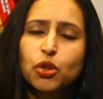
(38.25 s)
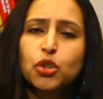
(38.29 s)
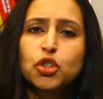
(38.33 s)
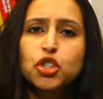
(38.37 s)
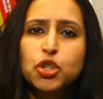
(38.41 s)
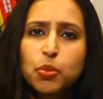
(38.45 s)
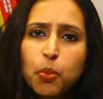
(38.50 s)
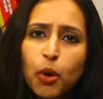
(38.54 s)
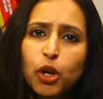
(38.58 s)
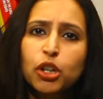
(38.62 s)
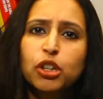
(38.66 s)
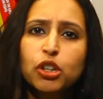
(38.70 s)

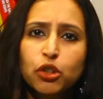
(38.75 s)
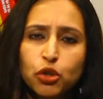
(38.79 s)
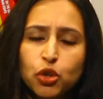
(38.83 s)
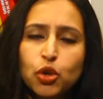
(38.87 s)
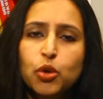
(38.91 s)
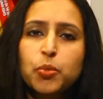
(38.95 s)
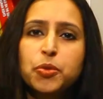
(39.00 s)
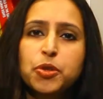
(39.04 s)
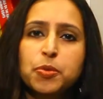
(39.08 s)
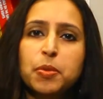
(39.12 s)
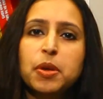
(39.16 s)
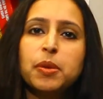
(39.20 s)
smaller
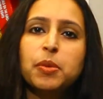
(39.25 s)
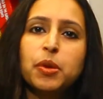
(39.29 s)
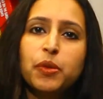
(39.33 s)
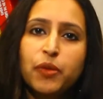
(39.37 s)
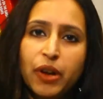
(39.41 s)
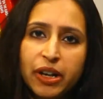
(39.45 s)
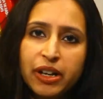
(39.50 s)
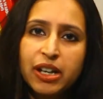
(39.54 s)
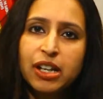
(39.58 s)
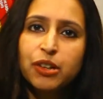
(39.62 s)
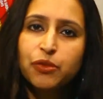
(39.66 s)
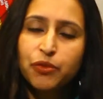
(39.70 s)
groups may be
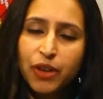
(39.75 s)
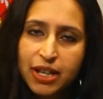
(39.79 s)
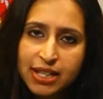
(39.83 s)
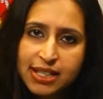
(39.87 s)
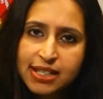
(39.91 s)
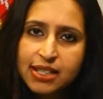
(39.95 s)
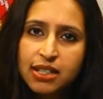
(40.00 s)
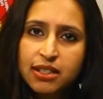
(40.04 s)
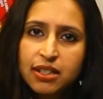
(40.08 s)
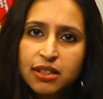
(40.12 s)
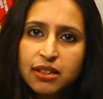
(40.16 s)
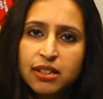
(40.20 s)
very
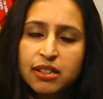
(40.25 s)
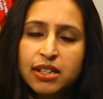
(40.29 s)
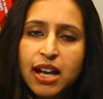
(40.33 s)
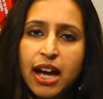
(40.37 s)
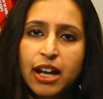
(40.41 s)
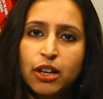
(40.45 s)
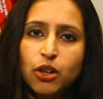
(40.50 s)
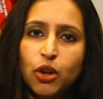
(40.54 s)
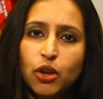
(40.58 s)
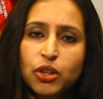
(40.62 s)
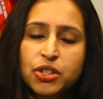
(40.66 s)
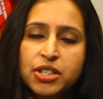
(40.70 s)
invested in the
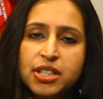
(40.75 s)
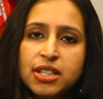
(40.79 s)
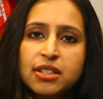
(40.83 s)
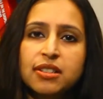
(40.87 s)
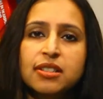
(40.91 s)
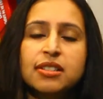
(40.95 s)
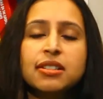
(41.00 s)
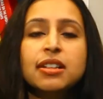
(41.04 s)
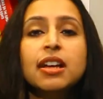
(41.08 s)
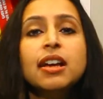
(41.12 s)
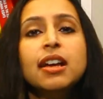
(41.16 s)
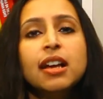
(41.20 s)
dialogue
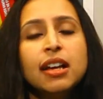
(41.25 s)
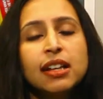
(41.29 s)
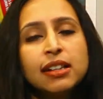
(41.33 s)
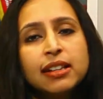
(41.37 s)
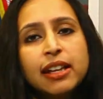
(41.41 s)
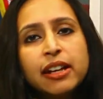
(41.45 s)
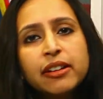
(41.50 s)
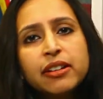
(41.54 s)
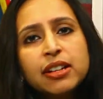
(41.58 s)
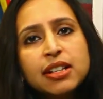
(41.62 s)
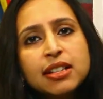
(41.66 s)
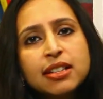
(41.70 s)
still,
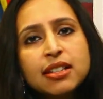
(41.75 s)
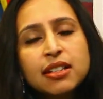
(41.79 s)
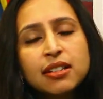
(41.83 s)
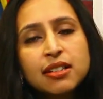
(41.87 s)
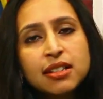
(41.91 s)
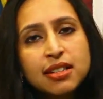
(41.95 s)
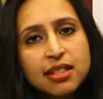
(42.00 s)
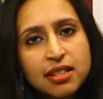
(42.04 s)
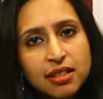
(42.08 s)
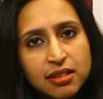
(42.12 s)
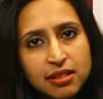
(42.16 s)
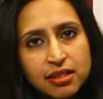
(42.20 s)
there is a
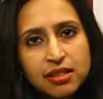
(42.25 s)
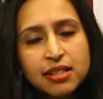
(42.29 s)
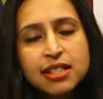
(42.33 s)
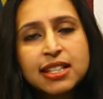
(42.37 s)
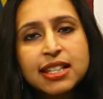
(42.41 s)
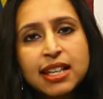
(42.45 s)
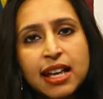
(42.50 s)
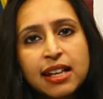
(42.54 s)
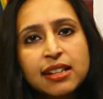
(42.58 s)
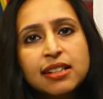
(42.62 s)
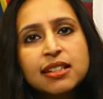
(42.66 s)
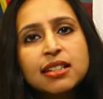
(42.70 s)
certain
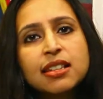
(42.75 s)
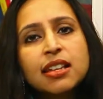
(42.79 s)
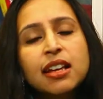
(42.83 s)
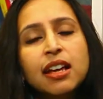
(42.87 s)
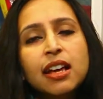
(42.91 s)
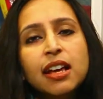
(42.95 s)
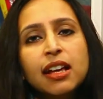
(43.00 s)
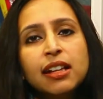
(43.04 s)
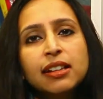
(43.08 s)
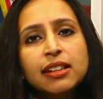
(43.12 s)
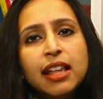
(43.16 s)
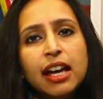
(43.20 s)
sense
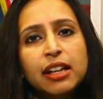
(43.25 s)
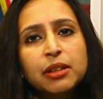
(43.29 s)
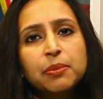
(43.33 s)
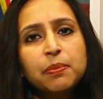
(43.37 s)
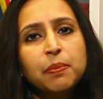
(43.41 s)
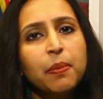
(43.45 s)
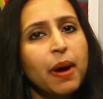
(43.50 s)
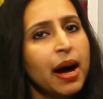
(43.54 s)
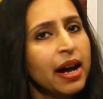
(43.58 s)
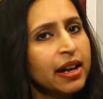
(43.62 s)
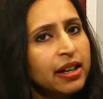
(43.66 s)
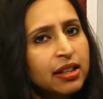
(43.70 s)

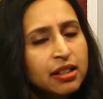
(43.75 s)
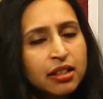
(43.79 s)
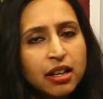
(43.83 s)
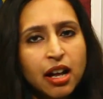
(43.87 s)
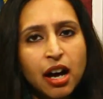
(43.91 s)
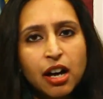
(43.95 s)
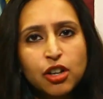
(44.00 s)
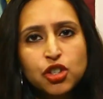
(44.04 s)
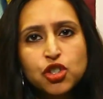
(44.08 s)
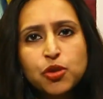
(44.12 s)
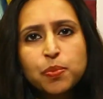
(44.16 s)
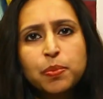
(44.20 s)
that by and
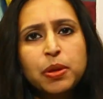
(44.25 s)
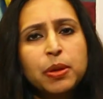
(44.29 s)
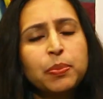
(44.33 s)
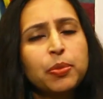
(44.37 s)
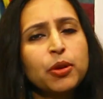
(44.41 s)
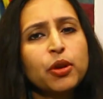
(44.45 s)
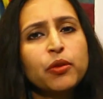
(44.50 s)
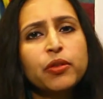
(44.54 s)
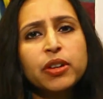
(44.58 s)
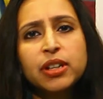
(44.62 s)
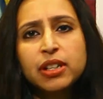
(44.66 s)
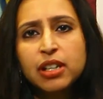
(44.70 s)
large,
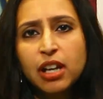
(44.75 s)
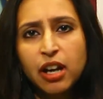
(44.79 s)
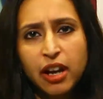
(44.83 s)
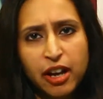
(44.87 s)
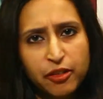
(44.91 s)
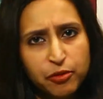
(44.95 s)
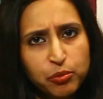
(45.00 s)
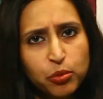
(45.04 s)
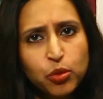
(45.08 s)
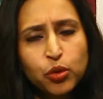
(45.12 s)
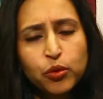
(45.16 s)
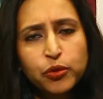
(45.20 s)
people of India
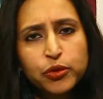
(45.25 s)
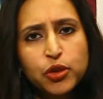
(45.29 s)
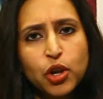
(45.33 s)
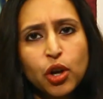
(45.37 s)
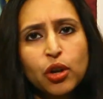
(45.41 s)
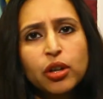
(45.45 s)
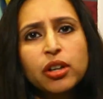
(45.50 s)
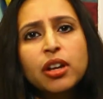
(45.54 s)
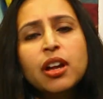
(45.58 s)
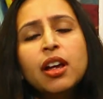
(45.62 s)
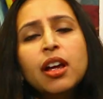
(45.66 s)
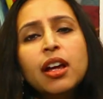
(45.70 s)
have moved
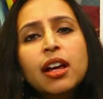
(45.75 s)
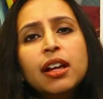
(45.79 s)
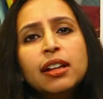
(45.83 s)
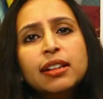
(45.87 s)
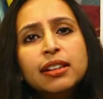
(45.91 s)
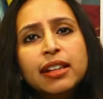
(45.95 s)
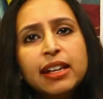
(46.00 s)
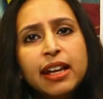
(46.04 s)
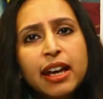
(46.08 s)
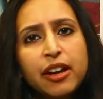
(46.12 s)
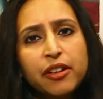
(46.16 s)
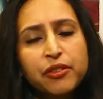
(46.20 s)
on,
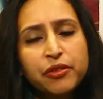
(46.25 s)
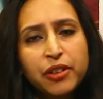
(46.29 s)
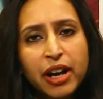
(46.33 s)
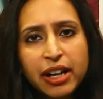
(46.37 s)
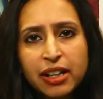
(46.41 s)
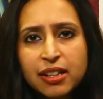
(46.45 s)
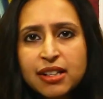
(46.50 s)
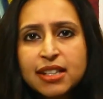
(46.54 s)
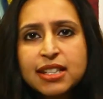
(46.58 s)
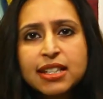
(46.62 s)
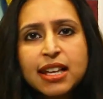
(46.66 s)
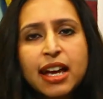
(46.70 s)
they have
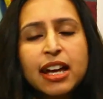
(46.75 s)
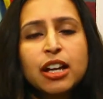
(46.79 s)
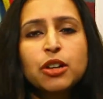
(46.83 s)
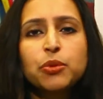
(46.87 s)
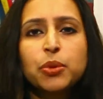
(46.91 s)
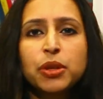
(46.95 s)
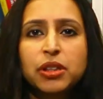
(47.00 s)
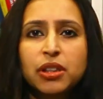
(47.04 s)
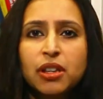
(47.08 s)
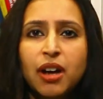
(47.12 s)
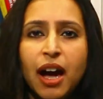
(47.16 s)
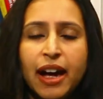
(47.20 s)
reconciled
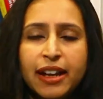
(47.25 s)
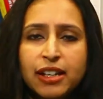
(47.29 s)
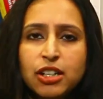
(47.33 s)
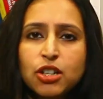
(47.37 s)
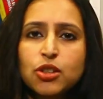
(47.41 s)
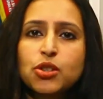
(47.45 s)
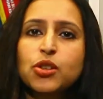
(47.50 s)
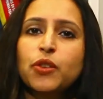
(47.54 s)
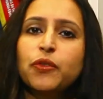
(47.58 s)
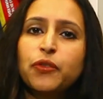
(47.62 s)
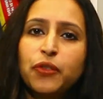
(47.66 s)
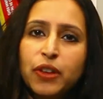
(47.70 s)
with the
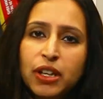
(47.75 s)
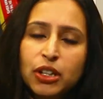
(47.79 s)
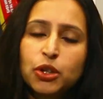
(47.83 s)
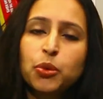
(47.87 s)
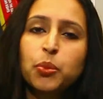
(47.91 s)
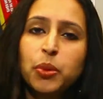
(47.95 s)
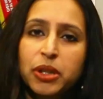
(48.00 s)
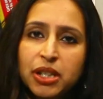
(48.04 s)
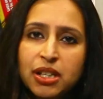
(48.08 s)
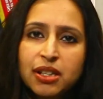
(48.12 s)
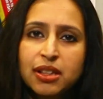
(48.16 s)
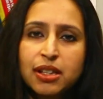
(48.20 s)
ideas of faith
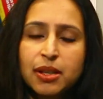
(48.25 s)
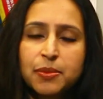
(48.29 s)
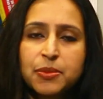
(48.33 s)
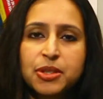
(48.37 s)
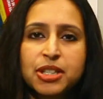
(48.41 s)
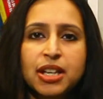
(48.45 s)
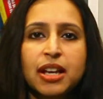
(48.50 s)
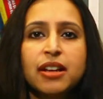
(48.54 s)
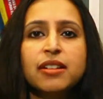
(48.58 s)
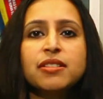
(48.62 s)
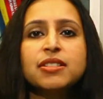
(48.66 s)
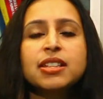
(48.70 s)
within
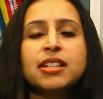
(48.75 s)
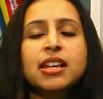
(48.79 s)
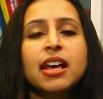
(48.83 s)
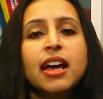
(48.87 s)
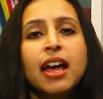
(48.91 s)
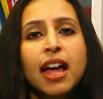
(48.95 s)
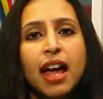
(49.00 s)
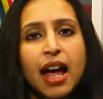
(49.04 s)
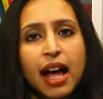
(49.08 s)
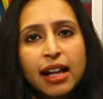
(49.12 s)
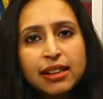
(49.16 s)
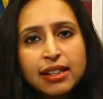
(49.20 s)
themselves,
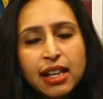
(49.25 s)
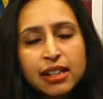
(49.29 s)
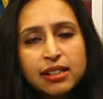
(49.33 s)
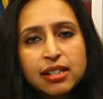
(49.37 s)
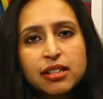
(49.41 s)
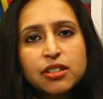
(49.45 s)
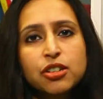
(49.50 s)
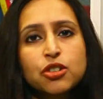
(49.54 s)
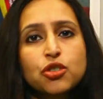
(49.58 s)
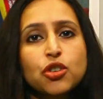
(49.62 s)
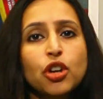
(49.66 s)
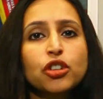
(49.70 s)
and that
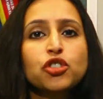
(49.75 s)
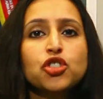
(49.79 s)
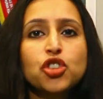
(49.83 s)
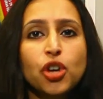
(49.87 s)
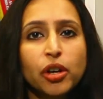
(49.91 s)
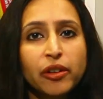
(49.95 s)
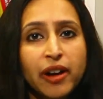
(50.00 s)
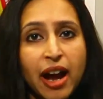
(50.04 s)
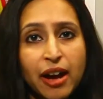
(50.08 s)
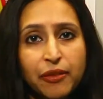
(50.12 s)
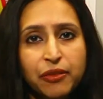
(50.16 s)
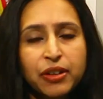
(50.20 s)
it is not
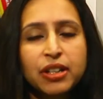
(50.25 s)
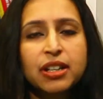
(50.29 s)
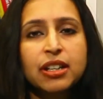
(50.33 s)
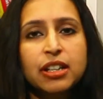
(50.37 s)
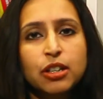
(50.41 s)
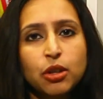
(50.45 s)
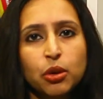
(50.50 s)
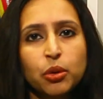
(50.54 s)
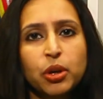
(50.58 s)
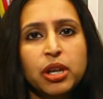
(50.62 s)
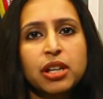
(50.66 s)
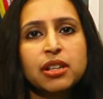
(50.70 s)
geographically
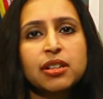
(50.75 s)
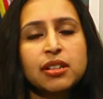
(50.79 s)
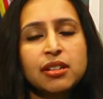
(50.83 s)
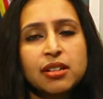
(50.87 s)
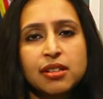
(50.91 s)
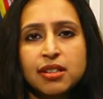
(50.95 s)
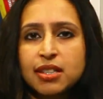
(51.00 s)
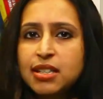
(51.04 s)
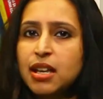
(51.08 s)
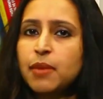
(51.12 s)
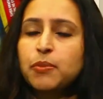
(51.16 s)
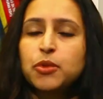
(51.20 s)
located
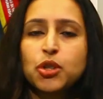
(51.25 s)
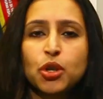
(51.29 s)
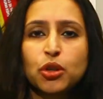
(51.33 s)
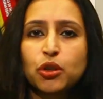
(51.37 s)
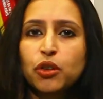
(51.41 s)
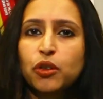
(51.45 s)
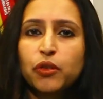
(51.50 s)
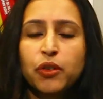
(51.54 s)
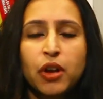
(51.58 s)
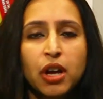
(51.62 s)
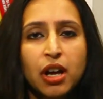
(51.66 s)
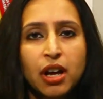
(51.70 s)
in some sort of,